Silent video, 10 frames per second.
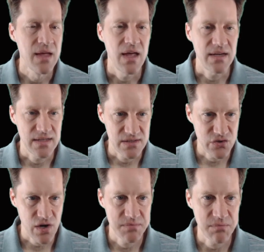and he
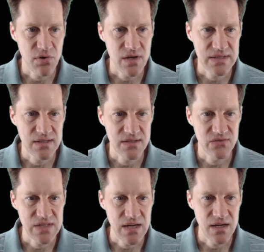describes a process of
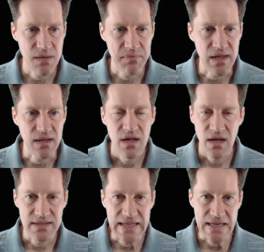setting up a
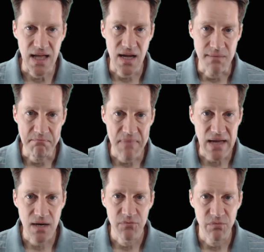dedicated
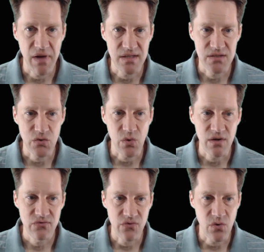backup repository
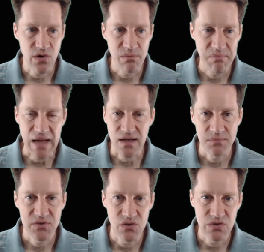for your
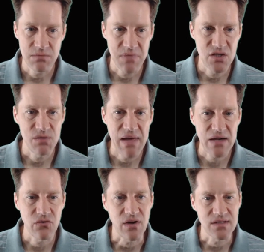backups using
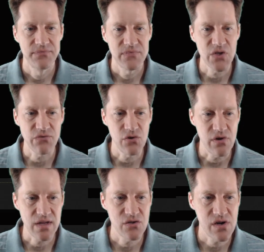pgBackrest. So if you're
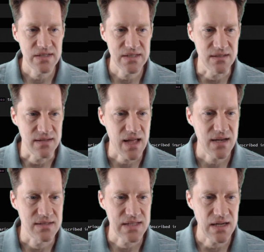interested in that
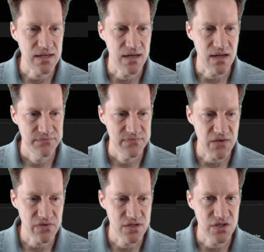and setting it up,
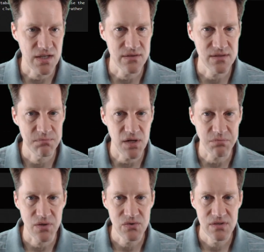definitely check out this blog
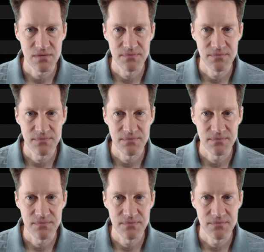post.